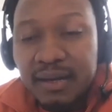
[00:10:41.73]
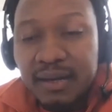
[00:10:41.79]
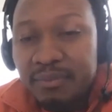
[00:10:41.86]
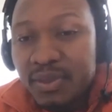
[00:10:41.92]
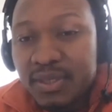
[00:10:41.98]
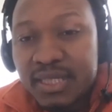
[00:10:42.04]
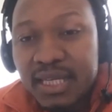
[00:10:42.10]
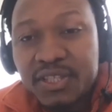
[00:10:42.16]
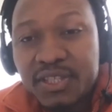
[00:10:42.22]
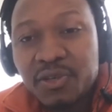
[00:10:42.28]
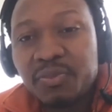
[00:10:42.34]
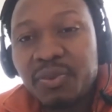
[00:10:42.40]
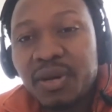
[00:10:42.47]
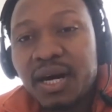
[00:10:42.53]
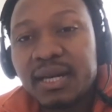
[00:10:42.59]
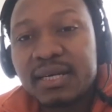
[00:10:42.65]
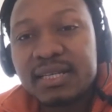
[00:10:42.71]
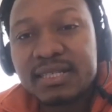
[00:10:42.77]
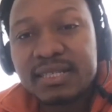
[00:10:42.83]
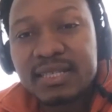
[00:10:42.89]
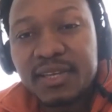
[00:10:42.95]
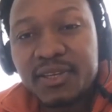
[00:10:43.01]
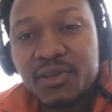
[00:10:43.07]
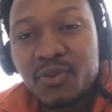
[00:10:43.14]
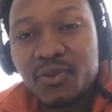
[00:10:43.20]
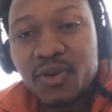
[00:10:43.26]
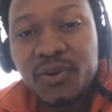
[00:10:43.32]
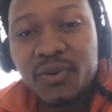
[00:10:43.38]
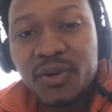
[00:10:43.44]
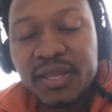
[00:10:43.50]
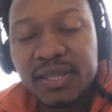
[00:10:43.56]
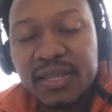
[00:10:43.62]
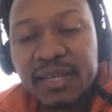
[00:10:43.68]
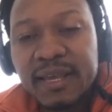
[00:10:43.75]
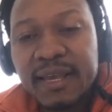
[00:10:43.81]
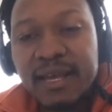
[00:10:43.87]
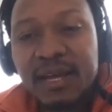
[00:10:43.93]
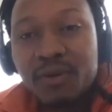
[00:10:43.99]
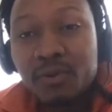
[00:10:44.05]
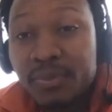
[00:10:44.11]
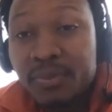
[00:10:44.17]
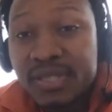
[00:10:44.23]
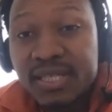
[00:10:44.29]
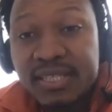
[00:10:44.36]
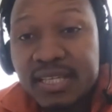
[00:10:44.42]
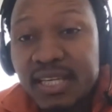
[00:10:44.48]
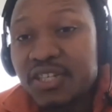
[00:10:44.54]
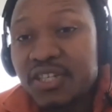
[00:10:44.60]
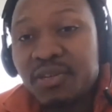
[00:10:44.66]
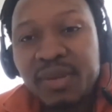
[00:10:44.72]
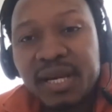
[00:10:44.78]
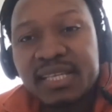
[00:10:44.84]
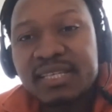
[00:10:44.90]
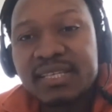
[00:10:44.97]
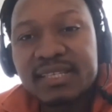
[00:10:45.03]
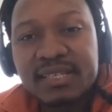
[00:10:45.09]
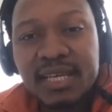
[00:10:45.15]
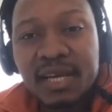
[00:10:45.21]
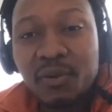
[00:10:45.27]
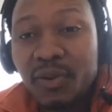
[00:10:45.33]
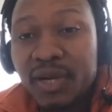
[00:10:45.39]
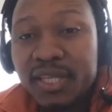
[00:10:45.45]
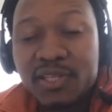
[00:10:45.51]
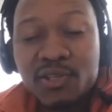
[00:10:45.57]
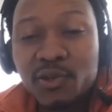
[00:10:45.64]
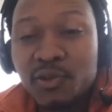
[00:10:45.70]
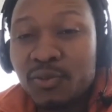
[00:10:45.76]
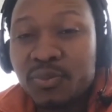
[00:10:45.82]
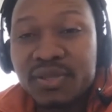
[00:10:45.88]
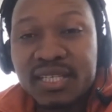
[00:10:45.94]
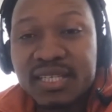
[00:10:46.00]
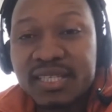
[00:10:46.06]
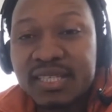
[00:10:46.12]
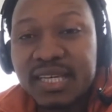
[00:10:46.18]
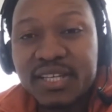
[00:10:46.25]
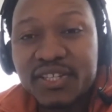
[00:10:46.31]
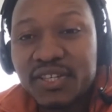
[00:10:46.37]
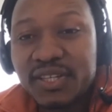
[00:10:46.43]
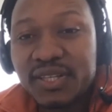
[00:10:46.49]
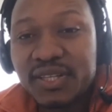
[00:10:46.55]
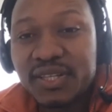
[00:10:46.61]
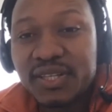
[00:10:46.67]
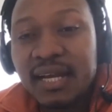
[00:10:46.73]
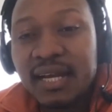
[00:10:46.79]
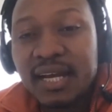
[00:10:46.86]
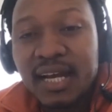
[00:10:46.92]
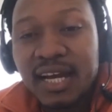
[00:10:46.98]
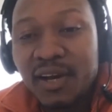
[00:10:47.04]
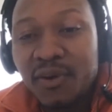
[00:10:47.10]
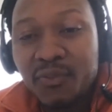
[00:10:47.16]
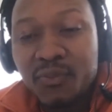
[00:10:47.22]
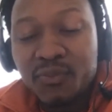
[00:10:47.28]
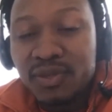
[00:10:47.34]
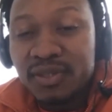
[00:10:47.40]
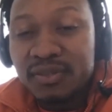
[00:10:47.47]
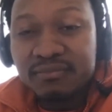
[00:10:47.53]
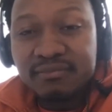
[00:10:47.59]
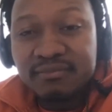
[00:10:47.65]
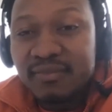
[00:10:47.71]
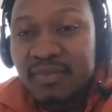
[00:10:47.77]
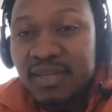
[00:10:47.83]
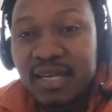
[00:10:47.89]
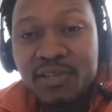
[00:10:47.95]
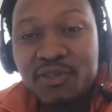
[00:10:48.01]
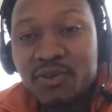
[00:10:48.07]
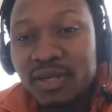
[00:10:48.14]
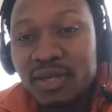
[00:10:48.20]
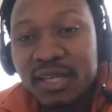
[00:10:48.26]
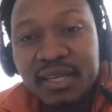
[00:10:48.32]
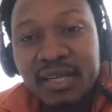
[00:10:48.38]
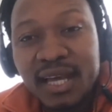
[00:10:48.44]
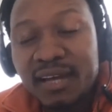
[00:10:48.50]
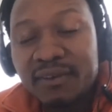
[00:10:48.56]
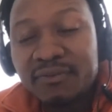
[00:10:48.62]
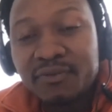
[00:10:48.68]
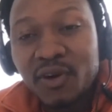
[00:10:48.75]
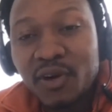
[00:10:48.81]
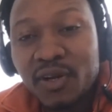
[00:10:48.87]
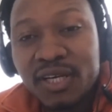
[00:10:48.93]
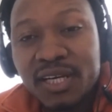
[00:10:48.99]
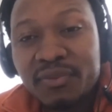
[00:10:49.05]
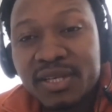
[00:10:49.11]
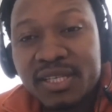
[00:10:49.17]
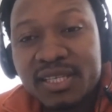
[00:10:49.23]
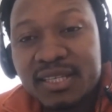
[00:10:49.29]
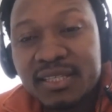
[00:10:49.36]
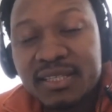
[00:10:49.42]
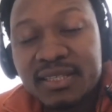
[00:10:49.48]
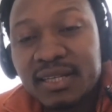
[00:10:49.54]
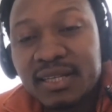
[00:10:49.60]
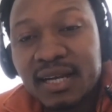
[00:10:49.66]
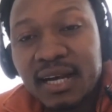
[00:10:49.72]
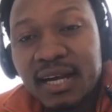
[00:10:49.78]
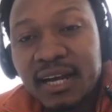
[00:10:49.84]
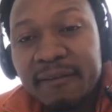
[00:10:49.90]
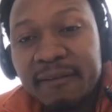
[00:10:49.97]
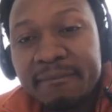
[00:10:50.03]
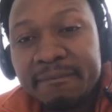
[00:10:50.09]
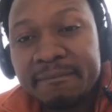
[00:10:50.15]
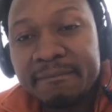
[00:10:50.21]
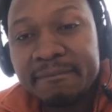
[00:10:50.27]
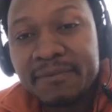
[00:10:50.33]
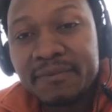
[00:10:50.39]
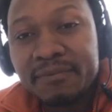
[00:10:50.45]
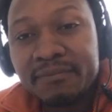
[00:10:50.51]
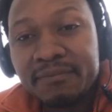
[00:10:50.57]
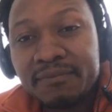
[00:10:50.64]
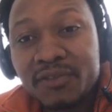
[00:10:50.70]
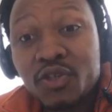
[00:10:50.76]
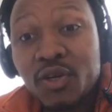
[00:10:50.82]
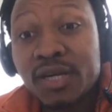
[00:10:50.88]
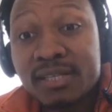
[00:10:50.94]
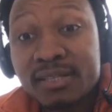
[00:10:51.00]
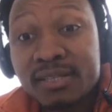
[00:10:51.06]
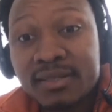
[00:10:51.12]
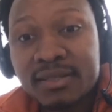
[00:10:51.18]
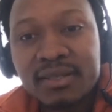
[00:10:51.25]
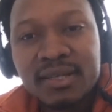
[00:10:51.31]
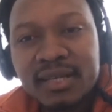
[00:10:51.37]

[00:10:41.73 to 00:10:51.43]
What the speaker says: potential partners that you work with. Representation matters, and where there's no representation, we literally have got limited trust,